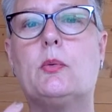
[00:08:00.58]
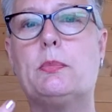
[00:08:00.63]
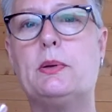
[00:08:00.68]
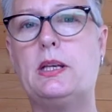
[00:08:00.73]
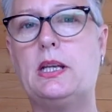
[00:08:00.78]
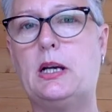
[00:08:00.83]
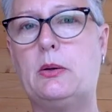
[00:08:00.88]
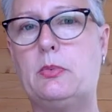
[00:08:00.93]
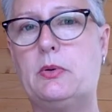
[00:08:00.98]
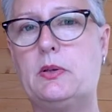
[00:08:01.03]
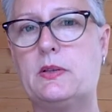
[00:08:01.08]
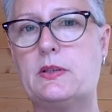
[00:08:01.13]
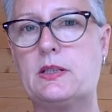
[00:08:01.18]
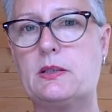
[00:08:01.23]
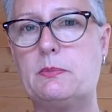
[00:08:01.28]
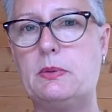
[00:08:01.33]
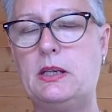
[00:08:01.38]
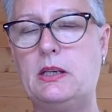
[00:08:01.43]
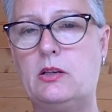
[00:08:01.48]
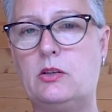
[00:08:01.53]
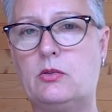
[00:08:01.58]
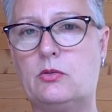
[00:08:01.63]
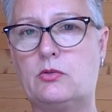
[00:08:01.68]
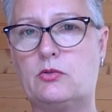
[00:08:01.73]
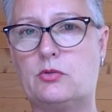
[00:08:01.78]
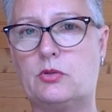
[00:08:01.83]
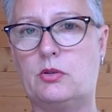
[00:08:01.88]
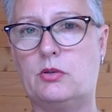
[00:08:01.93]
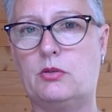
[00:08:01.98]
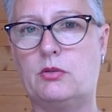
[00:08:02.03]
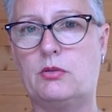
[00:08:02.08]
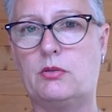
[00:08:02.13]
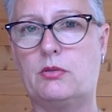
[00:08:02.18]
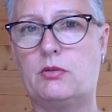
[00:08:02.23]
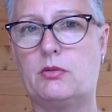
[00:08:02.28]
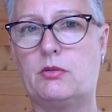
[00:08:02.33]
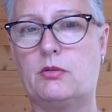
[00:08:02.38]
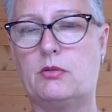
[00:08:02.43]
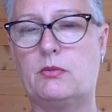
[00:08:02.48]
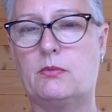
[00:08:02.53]
been able to speak your truth,
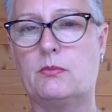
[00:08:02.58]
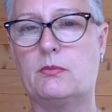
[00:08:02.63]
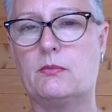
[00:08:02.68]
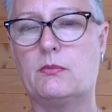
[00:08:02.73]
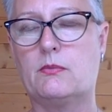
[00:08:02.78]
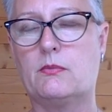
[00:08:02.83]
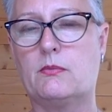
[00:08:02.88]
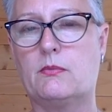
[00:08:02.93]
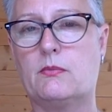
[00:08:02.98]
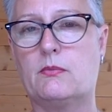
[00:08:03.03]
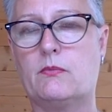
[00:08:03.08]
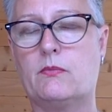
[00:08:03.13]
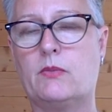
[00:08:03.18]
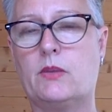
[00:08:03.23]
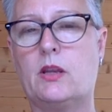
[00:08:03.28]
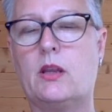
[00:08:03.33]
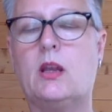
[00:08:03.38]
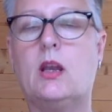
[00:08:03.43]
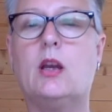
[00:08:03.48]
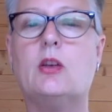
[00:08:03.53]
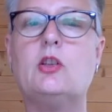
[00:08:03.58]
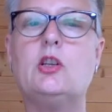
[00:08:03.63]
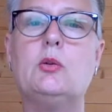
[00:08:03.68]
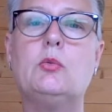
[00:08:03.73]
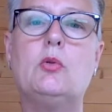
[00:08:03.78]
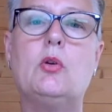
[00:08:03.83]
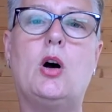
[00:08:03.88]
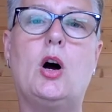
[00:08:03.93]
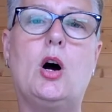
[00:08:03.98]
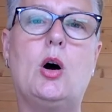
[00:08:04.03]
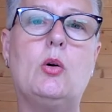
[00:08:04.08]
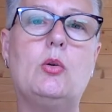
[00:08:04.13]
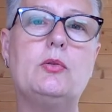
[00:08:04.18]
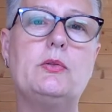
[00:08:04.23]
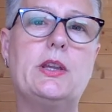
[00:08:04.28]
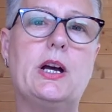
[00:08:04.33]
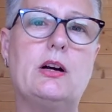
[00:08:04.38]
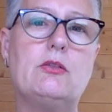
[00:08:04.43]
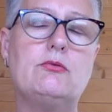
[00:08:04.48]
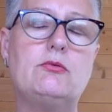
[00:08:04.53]
you will hold
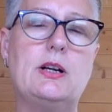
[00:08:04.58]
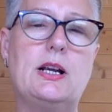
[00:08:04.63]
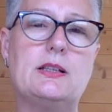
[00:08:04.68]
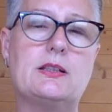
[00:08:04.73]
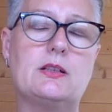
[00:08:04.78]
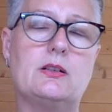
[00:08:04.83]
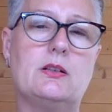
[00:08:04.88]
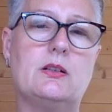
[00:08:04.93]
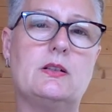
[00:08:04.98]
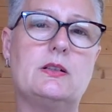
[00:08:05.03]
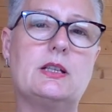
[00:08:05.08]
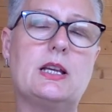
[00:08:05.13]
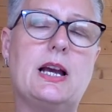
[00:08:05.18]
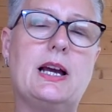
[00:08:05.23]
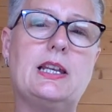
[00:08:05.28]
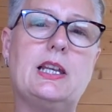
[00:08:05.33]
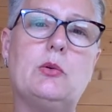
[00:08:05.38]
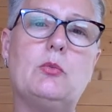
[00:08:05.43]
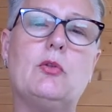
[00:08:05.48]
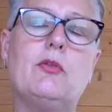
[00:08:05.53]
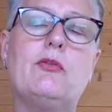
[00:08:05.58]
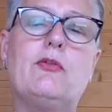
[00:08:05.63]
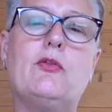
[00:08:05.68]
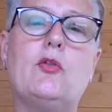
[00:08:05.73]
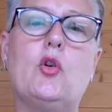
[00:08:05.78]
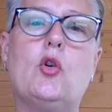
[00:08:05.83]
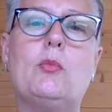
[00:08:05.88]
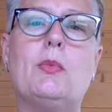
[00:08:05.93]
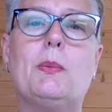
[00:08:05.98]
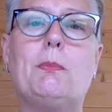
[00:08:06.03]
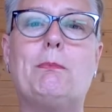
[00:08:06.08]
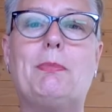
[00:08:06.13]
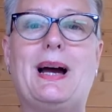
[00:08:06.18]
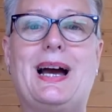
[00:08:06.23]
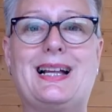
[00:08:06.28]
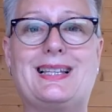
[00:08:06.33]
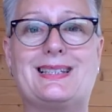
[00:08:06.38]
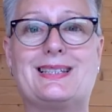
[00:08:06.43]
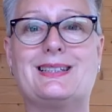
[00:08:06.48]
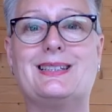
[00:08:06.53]
that resonance and it will form a
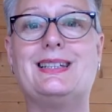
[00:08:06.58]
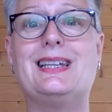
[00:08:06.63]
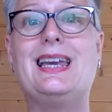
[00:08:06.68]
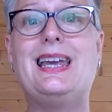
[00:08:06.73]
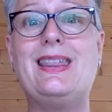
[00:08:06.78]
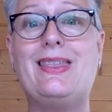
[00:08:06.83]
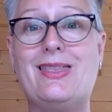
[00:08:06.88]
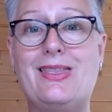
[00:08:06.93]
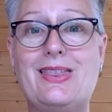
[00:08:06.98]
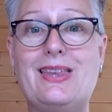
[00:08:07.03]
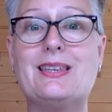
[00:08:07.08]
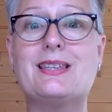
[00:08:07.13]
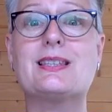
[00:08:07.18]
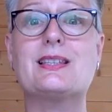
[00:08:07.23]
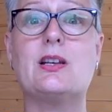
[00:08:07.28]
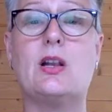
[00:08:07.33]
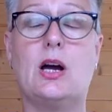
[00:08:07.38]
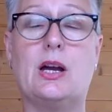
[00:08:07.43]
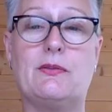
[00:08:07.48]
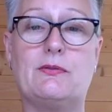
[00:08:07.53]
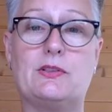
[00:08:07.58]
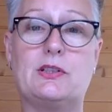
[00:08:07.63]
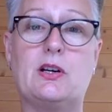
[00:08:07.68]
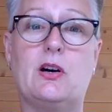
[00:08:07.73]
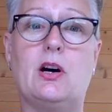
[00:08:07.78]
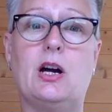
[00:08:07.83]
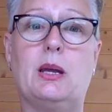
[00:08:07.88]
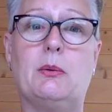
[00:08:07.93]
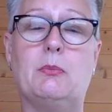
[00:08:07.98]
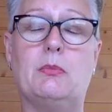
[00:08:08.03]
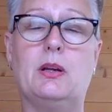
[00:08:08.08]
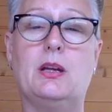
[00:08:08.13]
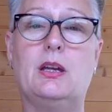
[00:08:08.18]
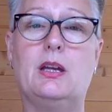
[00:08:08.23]
pattern in this lifetime